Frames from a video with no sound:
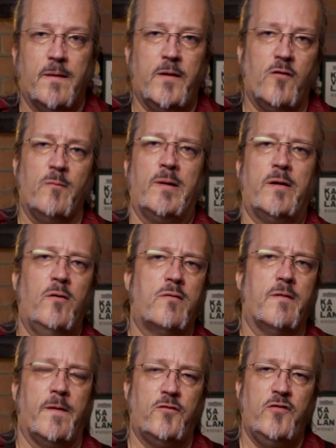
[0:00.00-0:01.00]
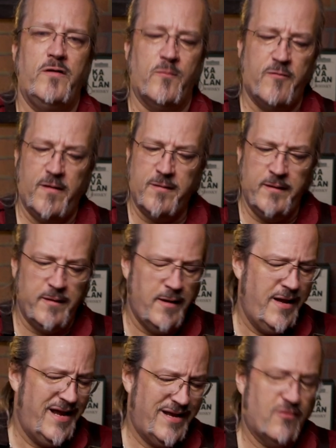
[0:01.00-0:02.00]
The herbal notes of the gin are present.
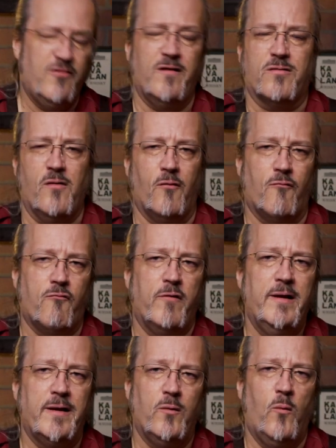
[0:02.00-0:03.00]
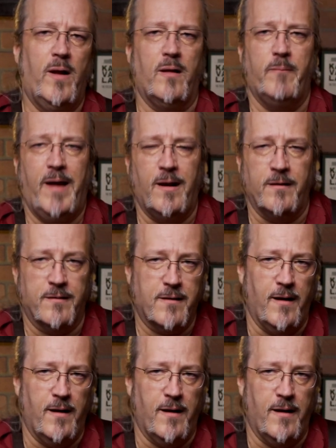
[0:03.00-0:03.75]
It's just a really well-balanced